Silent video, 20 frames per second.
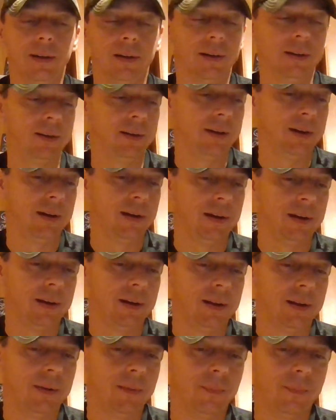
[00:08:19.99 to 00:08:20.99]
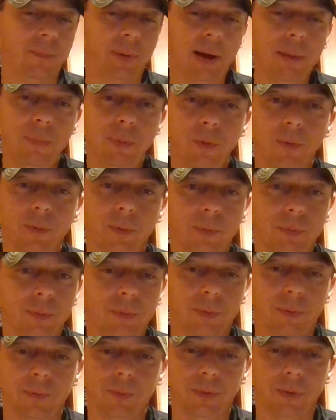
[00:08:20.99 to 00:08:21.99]
And people,
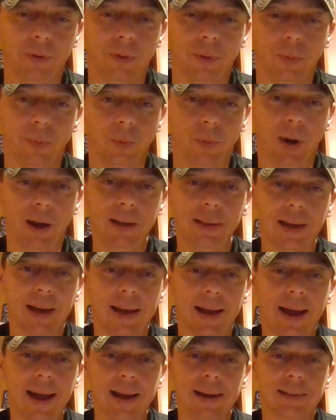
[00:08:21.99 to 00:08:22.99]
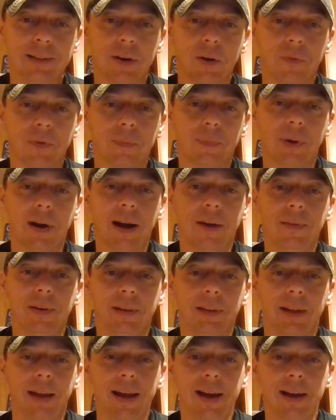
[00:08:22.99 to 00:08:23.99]
the way they act over
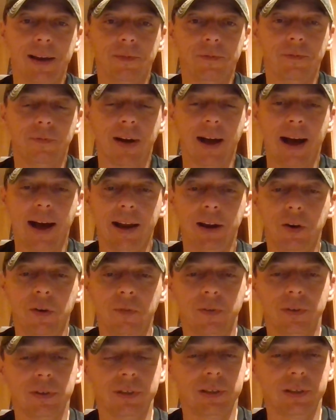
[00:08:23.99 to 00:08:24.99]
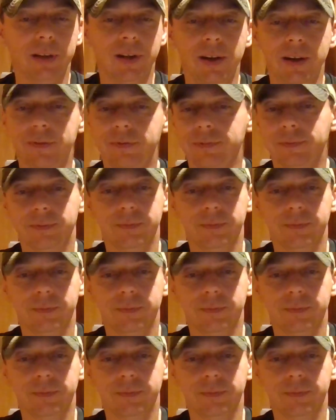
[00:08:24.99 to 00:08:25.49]
private land and fight over it and stuff,